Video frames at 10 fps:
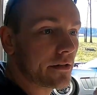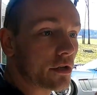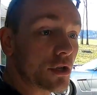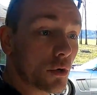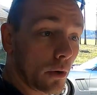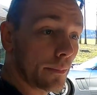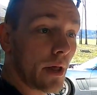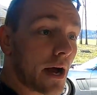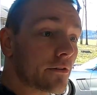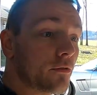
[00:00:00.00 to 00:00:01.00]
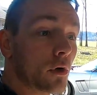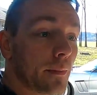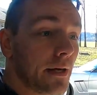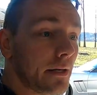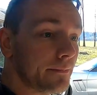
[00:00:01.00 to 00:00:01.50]
the short block for
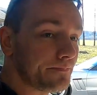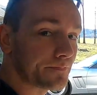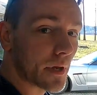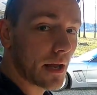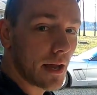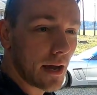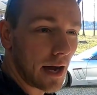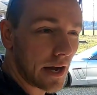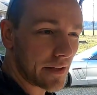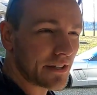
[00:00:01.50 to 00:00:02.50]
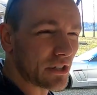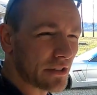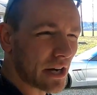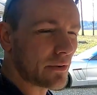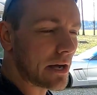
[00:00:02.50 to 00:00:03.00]
me, they turned
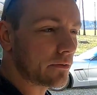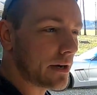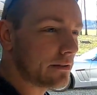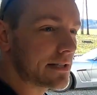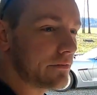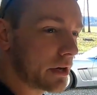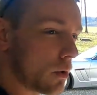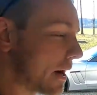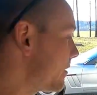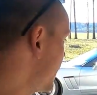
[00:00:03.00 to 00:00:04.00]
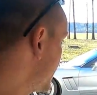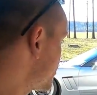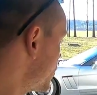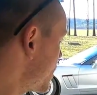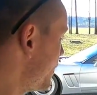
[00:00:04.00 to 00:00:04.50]
that around relatively quickly. It took